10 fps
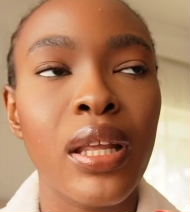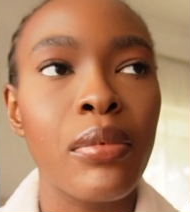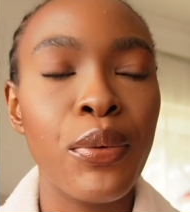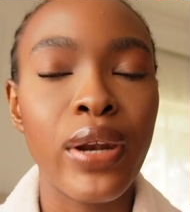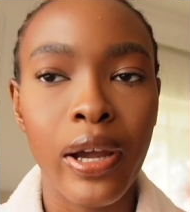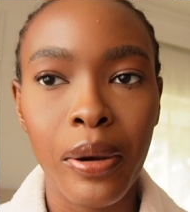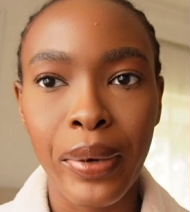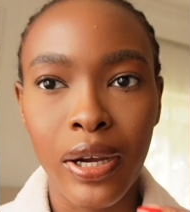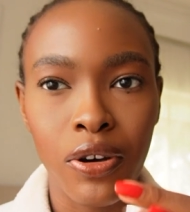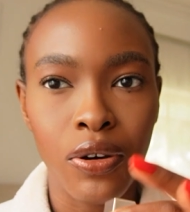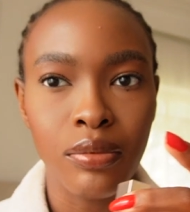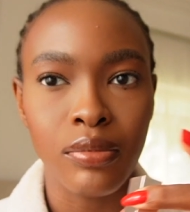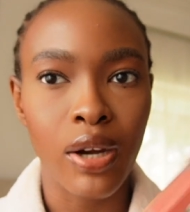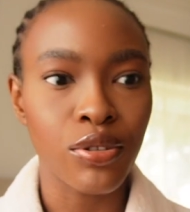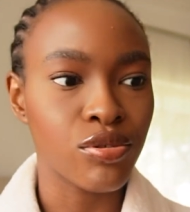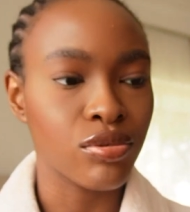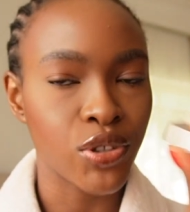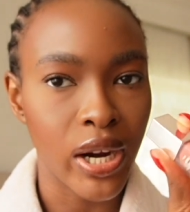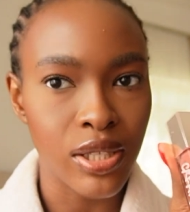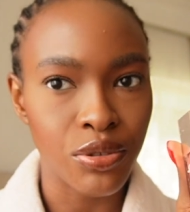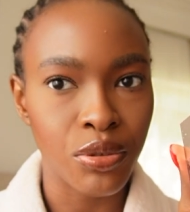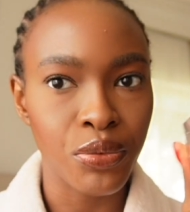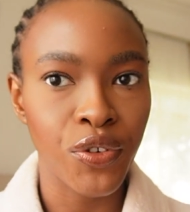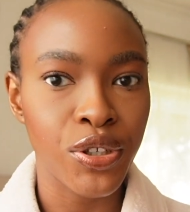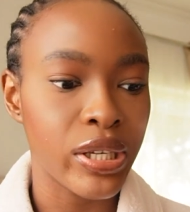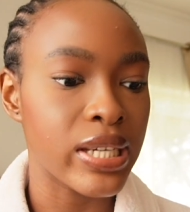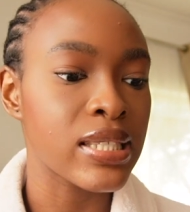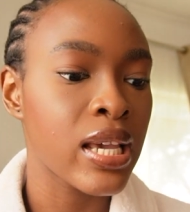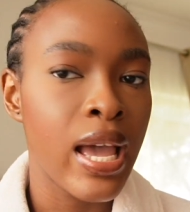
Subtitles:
Maybe when I come back home, I'll try it on for you guys.